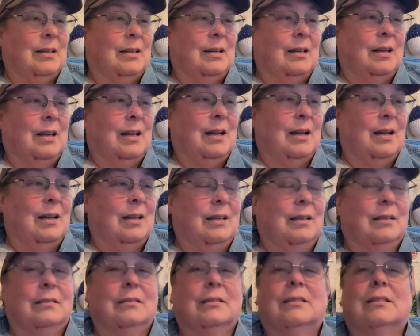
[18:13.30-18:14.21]

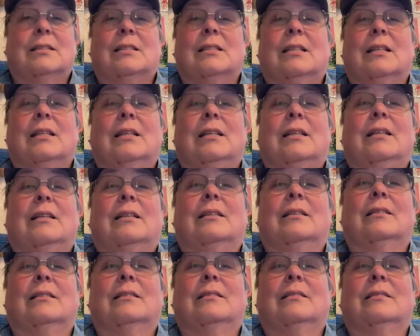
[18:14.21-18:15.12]
Let's see.
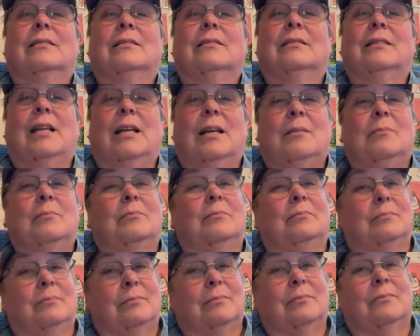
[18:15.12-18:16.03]
Yep.
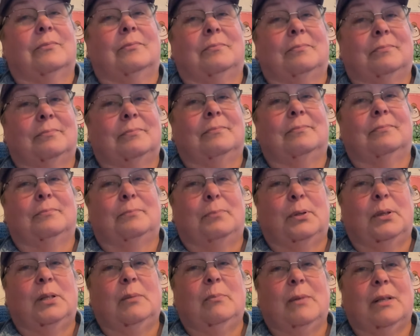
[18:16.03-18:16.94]

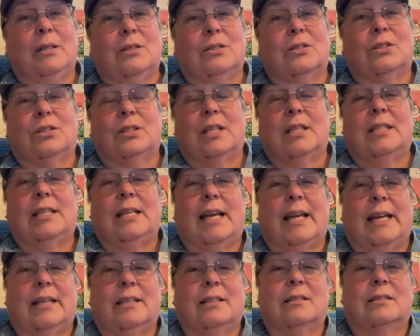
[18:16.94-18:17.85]
Pretty much the
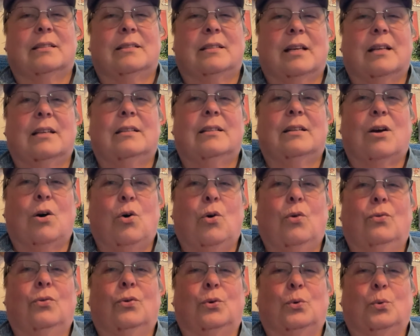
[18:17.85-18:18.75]
day is done
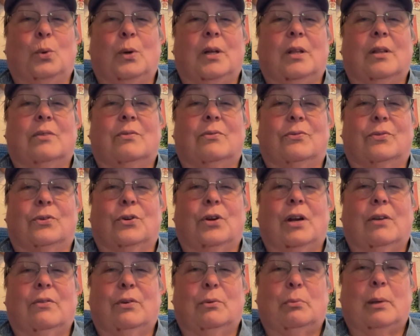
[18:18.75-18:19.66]
over with for
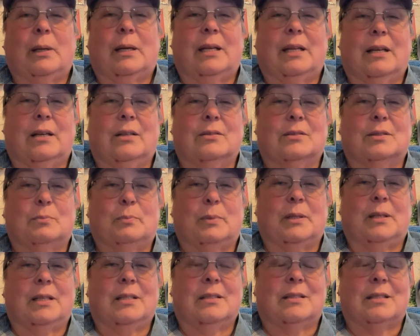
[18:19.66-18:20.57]
everybody else
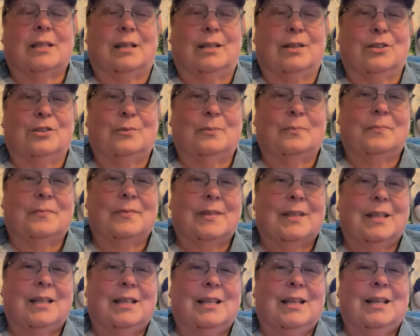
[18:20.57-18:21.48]
but us here.
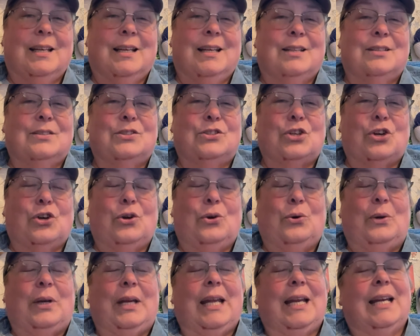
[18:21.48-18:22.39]

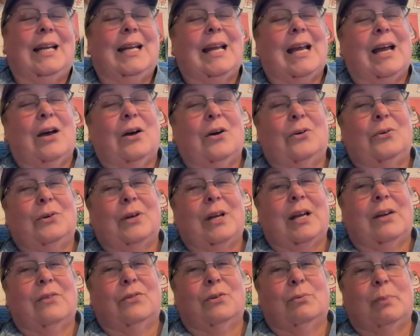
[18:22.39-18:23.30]
So anyhow,
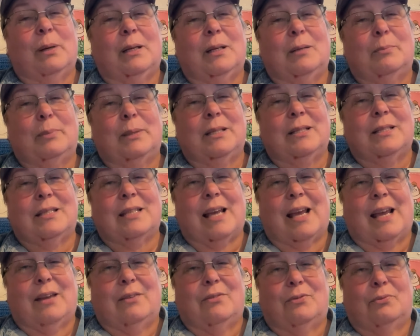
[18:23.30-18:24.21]
everybody be
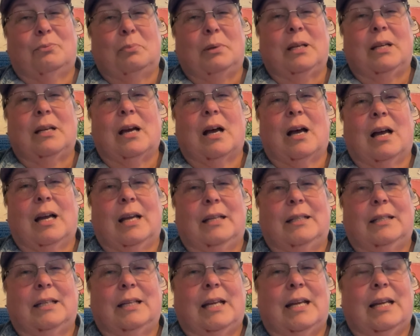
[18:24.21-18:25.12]
safe, be
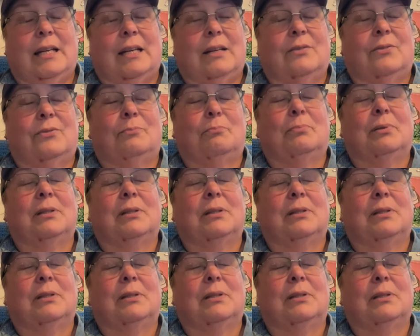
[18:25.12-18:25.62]
kind, and if